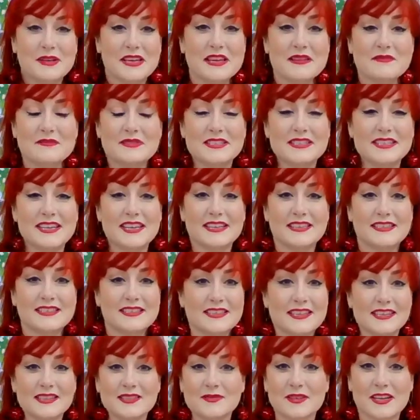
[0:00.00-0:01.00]
making
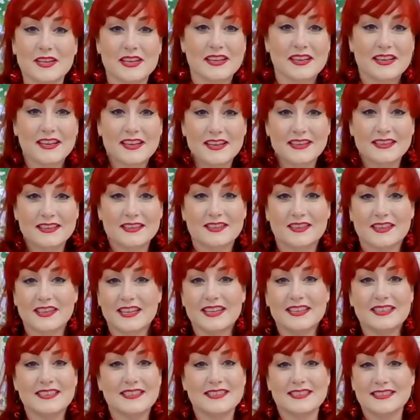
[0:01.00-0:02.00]
mistakes. Guess what? They're
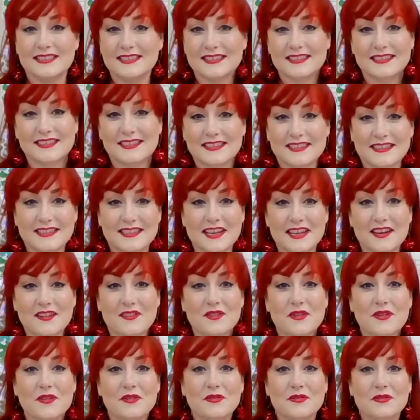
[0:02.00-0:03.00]
kids. They
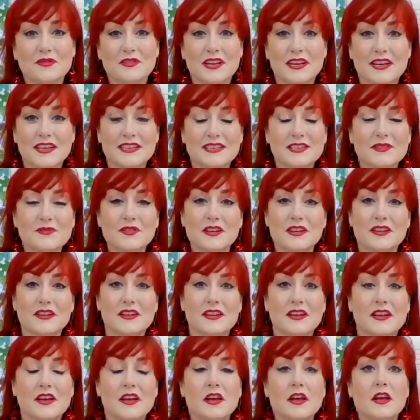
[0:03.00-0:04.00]
don't know any different.